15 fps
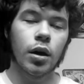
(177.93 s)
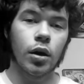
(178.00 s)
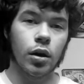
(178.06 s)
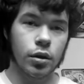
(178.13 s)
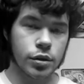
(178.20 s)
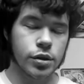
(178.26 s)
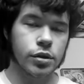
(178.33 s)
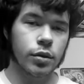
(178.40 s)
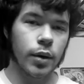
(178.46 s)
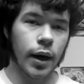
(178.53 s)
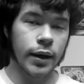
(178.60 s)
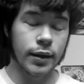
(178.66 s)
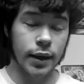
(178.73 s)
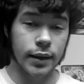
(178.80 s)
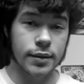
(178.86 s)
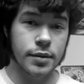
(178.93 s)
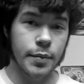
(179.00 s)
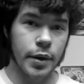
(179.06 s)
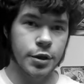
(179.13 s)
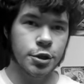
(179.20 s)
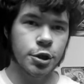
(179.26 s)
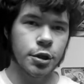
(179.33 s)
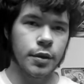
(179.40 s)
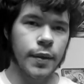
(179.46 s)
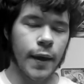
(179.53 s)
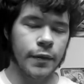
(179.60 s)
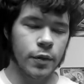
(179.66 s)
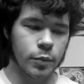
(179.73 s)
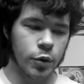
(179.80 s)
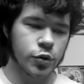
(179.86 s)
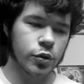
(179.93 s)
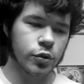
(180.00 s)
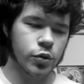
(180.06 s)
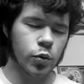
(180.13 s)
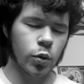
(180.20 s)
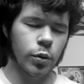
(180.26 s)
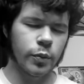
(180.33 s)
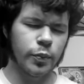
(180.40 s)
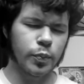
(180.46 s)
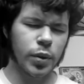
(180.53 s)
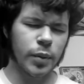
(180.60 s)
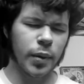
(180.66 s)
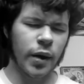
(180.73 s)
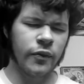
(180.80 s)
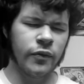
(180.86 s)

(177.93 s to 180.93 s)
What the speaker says: Also, I'd like to mention that the musical score played by